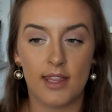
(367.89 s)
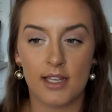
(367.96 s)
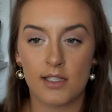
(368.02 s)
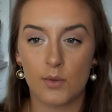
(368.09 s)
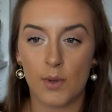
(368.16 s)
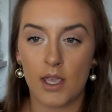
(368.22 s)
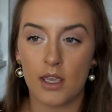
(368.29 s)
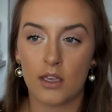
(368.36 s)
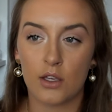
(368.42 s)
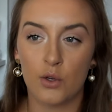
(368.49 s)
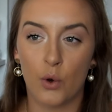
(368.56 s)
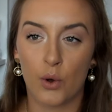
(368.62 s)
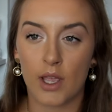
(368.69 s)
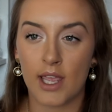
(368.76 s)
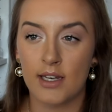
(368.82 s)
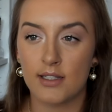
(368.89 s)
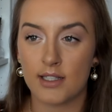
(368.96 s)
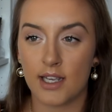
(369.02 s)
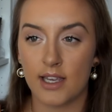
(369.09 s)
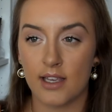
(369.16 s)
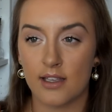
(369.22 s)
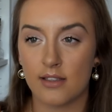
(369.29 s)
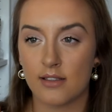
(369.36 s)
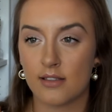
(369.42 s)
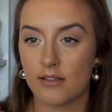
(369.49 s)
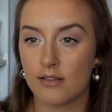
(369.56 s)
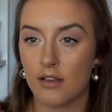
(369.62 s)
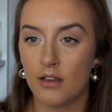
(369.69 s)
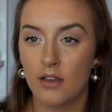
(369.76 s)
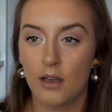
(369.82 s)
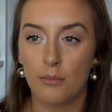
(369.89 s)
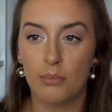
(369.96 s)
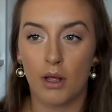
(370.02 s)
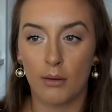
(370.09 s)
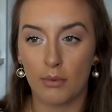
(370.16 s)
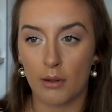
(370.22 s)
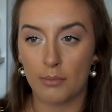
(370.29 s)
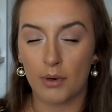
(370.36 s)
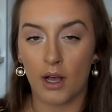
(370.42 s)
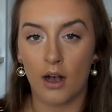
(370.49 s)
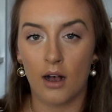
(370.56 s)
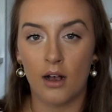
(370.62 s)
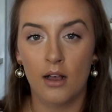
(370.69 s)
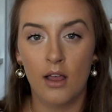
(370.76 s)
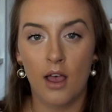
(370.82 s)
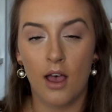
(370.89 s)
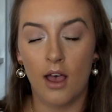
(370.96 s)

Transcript: this week your hint is blah blah blah,